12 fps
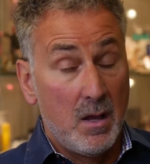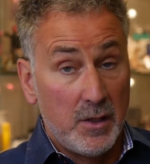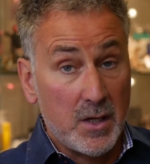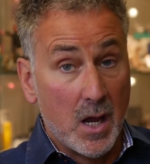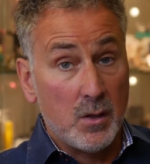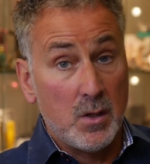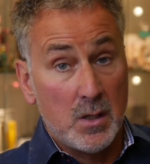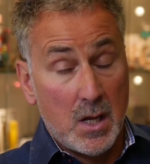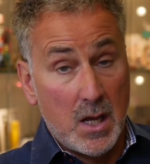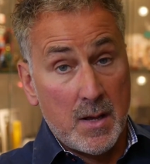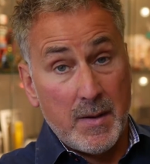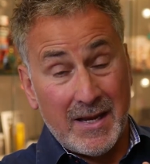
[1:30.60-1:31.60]
You know,
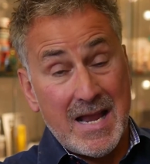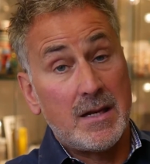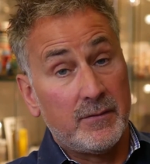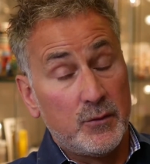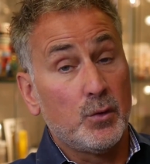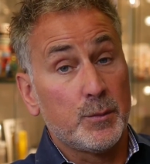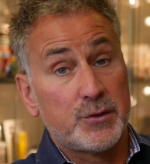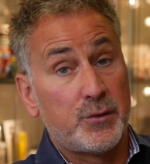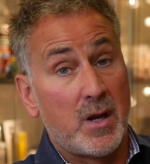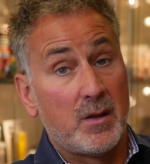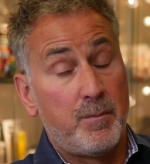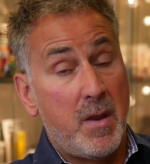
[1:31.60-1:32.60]
a can of normal
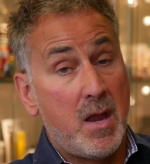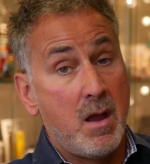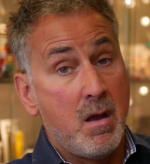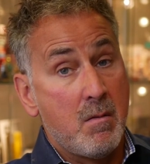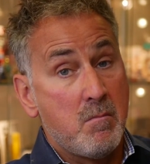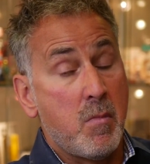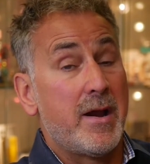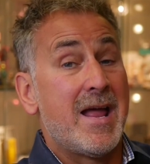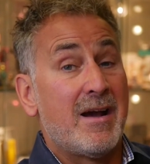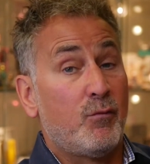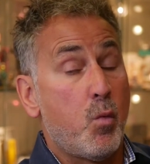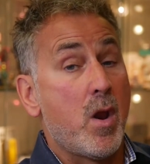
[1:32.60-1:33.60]
strength beer might
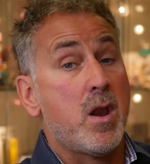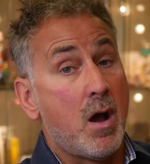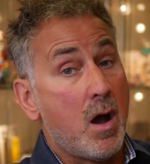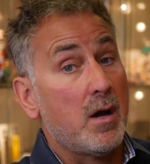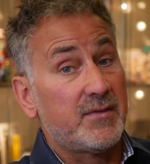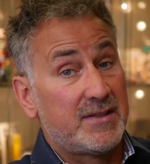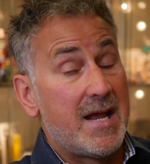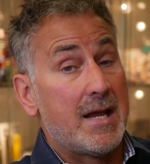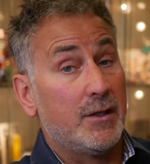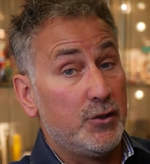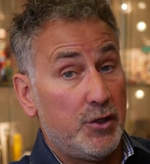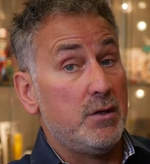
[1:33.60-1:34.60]
have 1.5
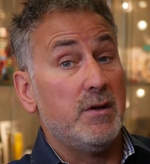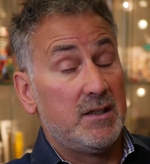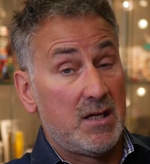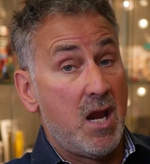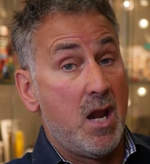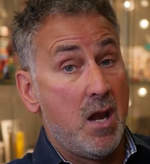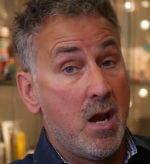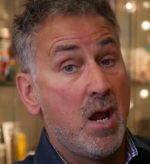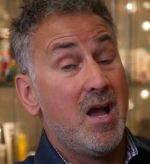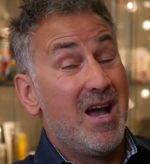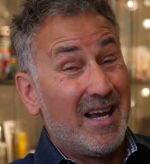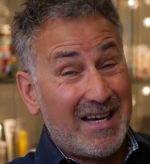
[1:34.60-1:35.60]
standard units in.
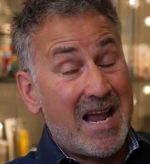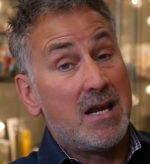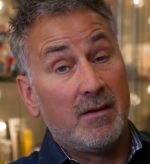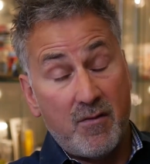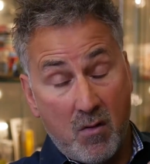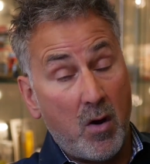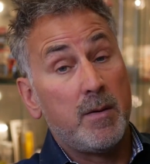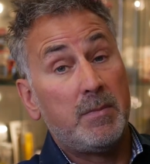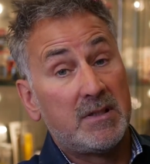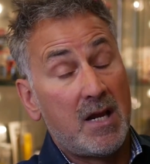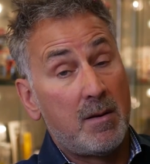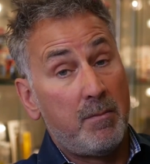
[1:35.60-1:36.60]
A can of
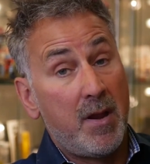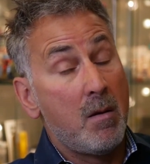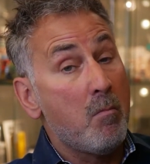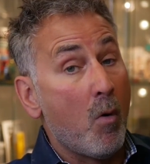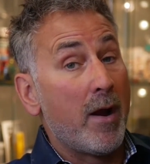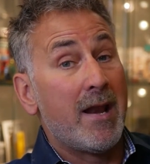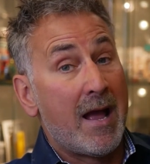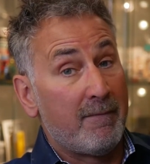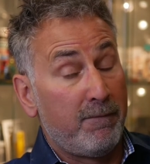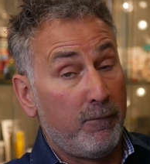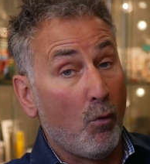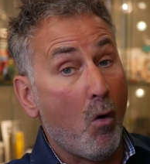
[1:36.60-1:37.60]
9% beer might have
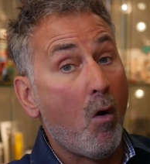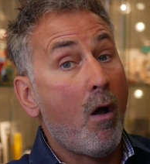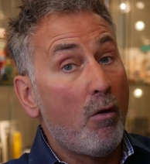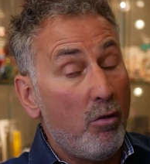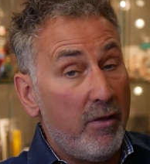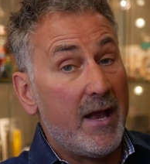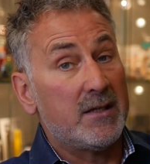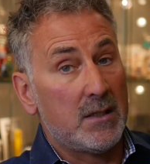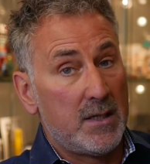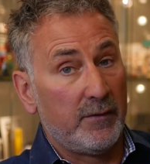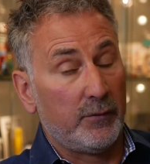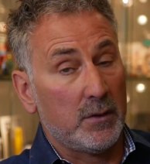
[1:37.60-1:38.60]
4. There's a
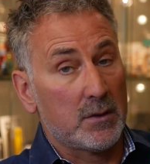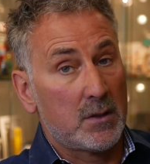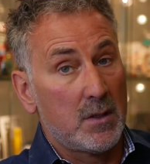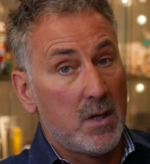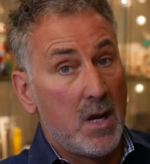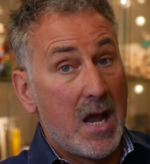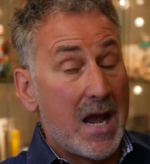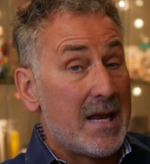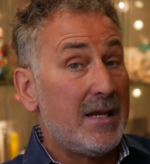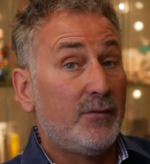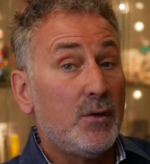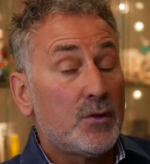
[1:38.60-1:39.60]
difference. And
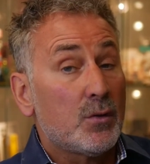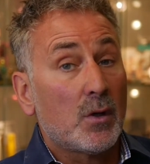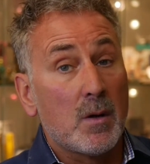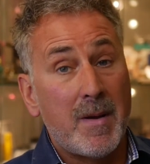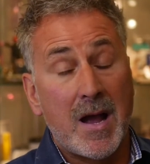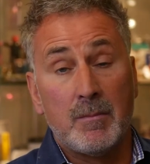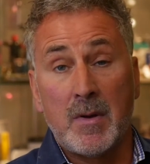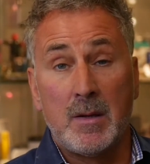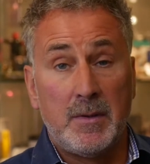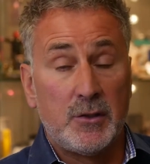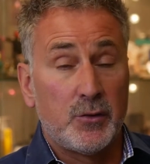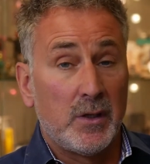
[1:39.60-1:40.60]
if you talk about
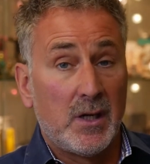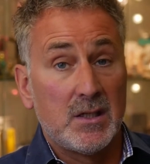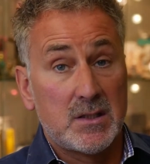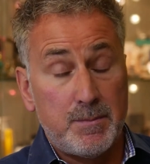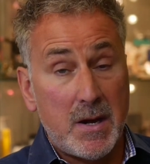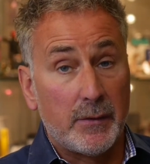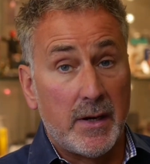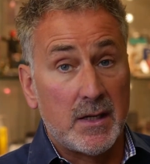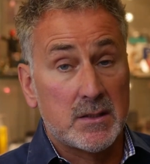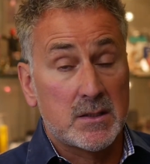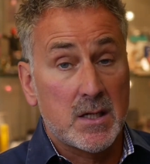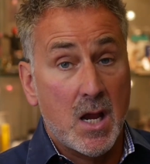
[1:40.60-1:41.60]
maybe drinking
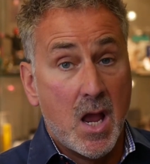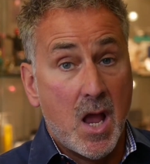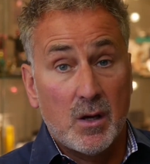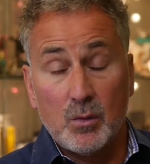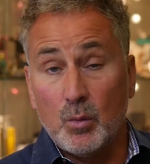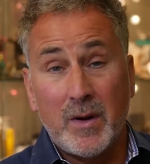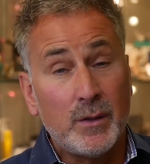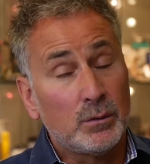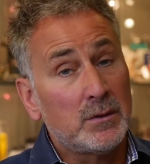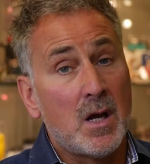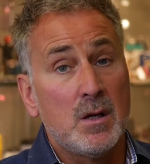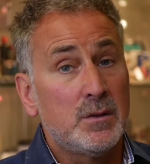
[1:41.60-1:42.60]
spirits, we all
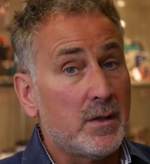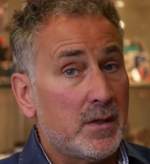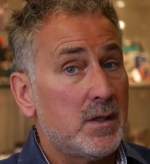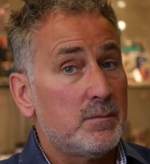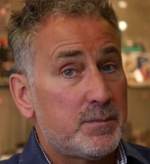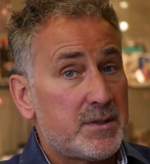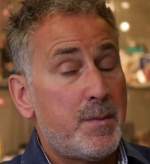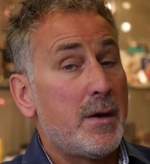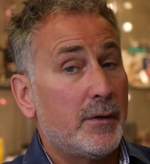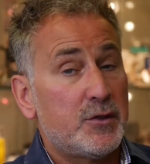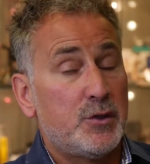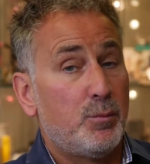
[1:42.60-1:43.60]
know that the
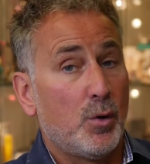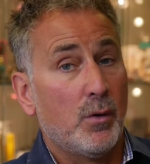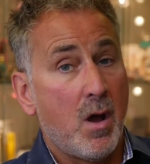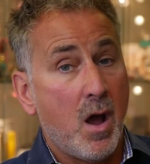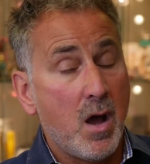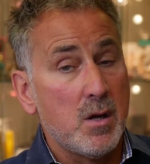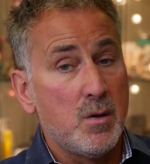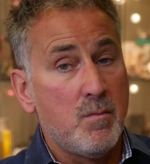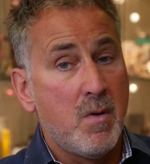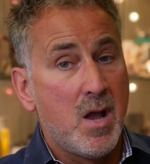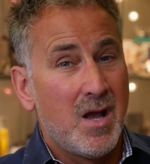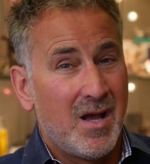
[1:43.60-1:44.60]
spirits you pour at
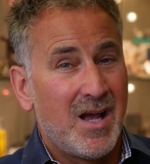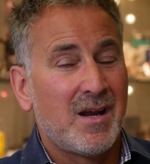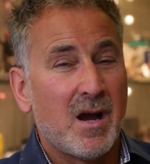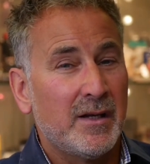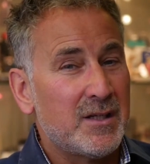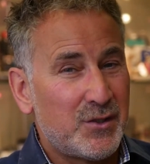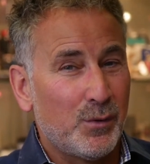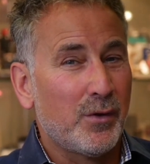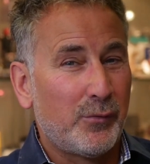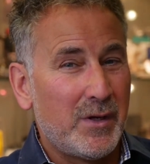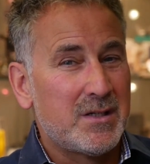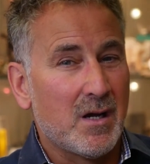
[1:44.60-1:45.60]
home are kind of 2 or
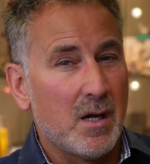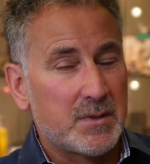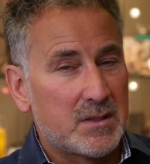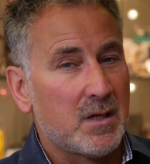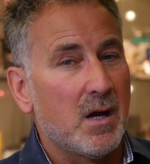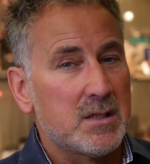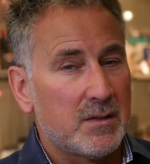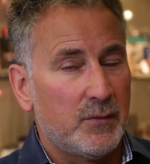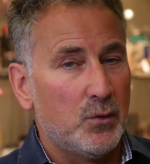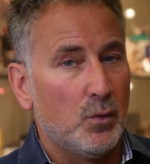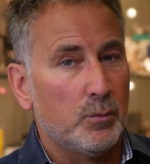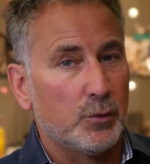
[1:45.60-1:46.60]
3 times the size of a
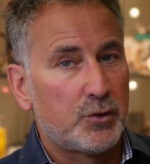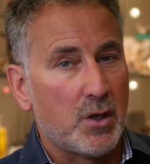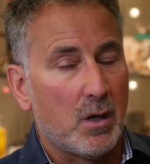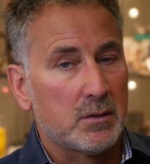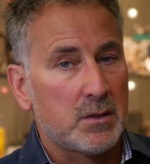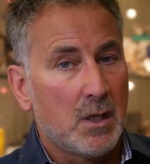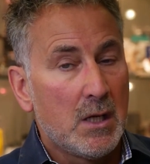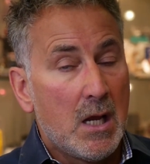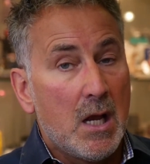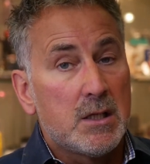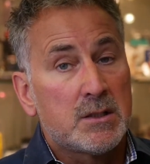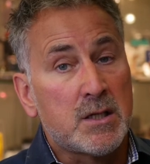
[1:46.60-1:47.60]
normal shot.
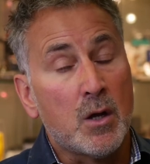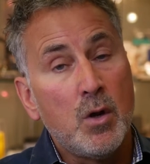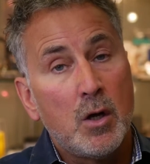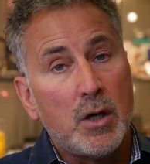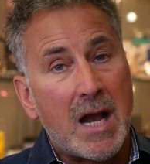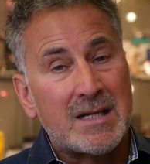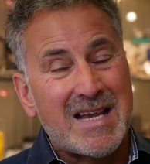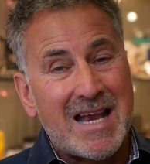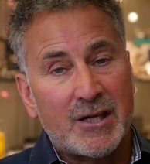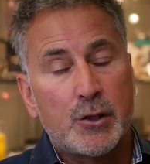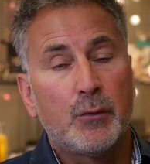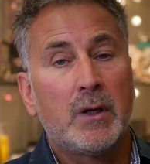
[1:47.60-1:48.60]
So as
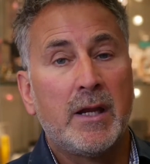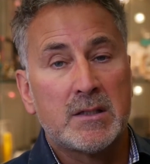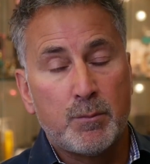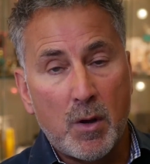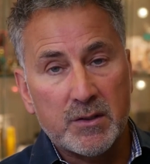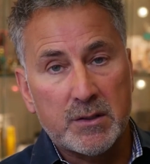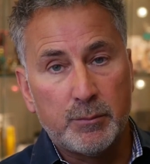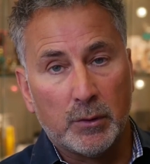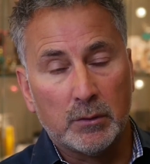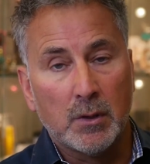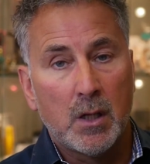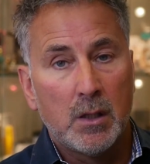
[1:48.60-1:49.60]
accurately as
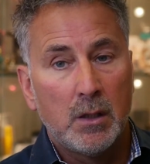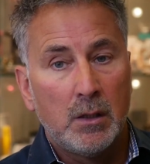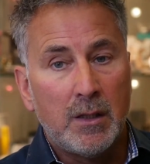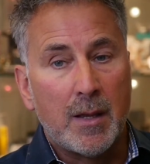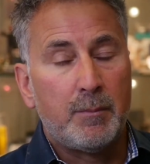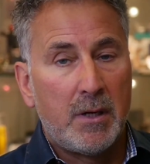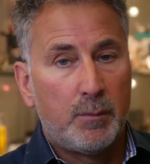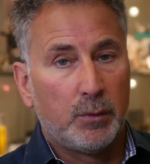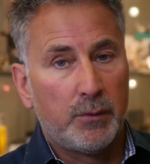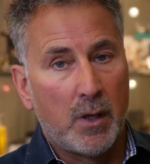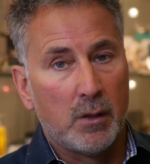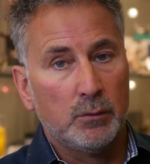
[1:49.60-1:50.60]
possible, let people
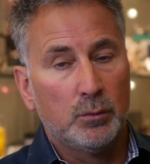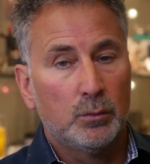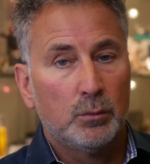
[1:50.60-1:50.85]
know